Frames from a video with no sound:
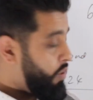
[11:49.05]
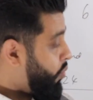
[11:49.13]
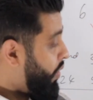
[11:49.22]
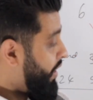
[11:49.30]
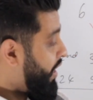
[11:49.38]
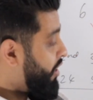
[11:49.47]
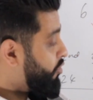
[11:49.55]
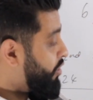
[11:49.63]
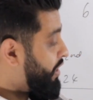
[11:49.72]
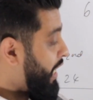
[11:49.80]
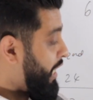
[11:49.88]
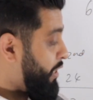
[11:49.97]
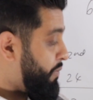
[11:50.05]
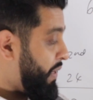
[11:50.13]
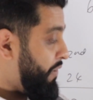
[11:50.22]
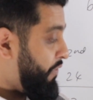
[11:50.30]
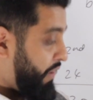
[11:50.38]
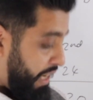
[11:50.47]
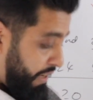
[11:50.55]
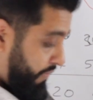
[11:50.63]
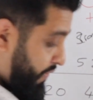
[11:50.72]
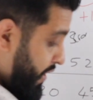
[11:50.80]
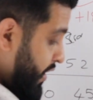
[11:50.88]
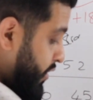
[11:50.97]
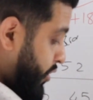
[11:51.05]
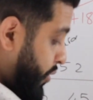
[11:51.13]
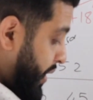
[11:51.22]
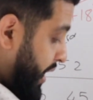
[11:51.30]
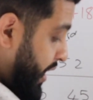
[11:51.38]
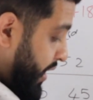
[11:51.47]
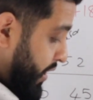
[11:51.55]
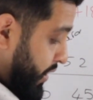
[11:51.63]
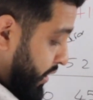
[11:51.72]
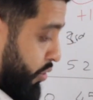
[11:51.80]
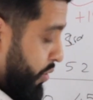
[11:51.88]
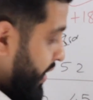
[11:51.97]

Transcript: 100 times by 5. So here you